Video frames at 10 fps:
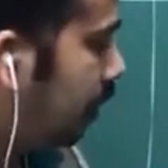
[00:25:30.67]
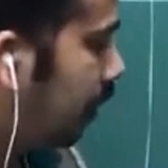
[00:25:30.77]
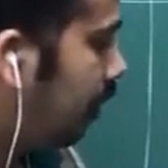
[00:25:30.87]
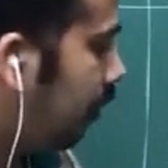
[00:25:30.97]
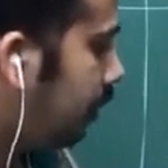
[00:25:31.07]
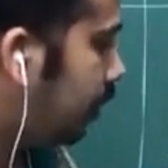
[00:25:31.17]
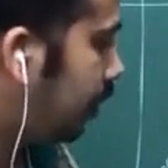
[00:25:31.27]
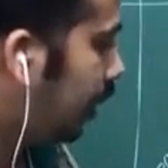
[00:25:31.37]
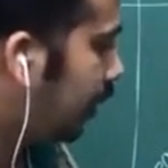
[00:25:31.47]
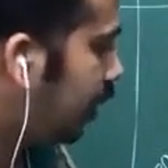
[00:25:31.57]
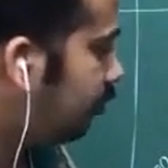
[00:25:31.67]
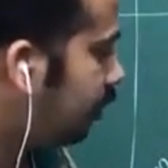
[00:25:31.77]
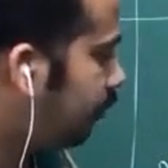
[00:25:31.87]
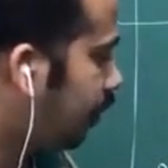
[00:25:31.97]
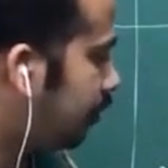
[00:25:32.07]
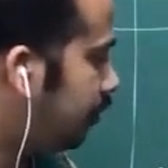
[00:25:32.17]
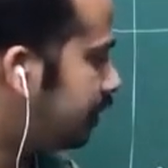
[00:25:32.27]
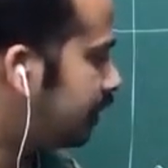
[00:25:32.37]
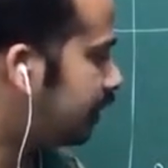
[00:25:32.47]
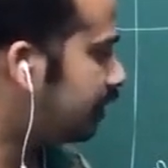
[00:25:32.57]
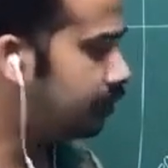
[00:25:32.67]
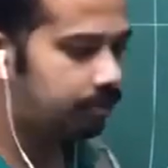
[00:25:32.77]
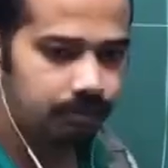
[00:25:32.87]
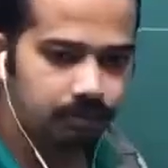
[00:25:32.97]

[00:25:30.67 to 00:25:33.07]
what you call arrangement for measuring